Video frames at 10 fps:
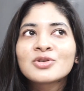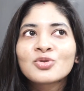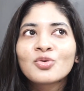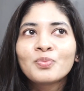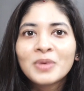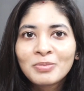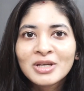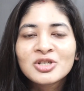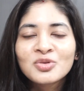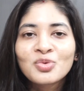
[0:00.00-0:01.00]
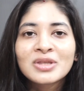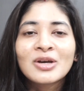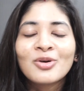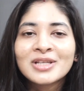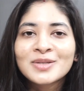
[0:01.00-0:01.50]
so be patient
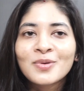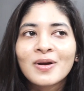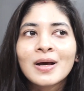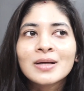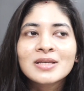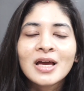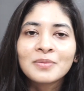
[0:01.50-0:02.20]
with all these products